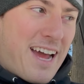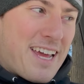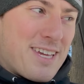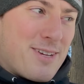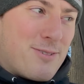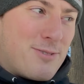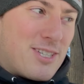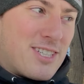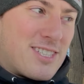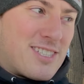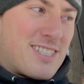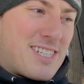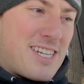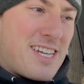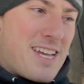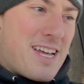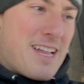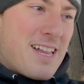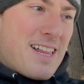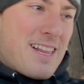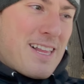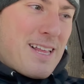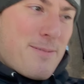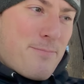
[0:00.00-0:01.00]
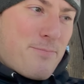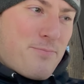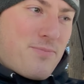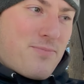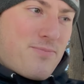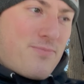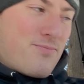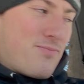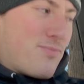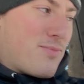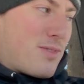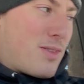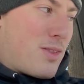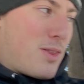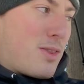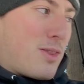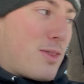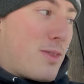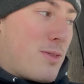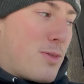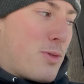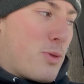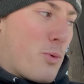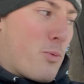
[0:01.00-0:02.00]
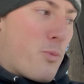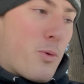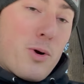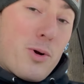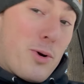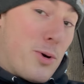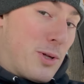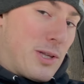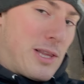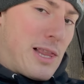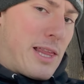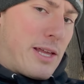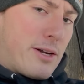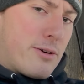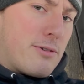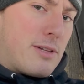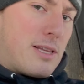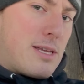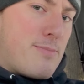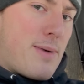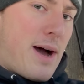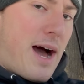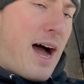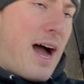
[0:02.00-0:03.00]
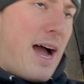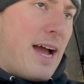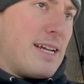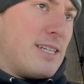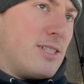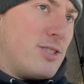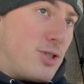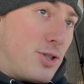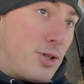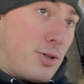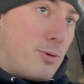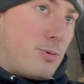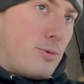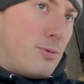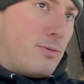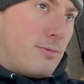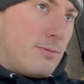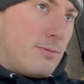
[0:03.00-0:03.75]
you just see the world literally behind you,